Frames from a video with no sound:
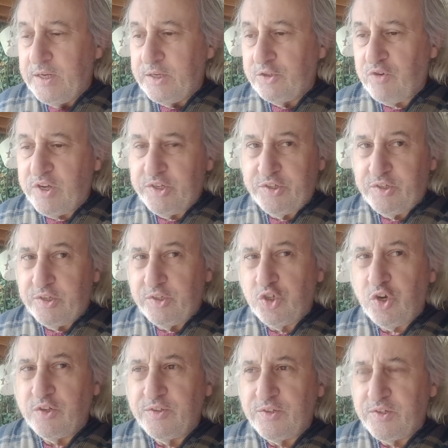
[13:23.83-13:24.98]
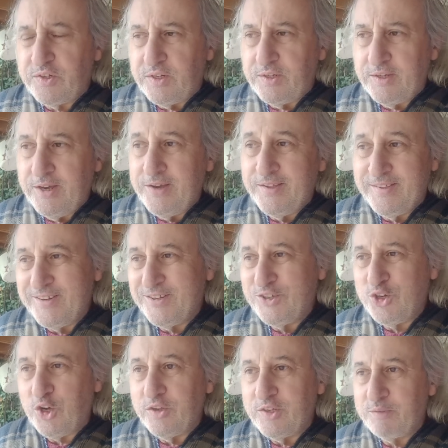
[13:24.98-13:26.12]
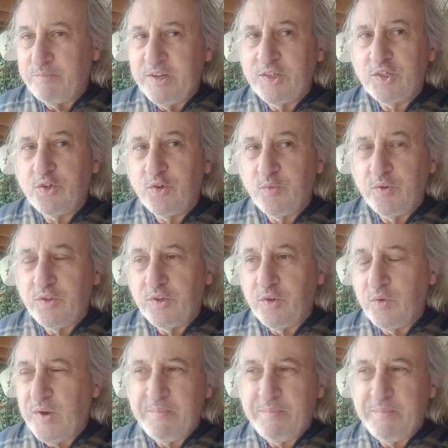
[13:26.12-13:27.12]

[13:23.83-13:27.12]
trust chance, that chance means good with you.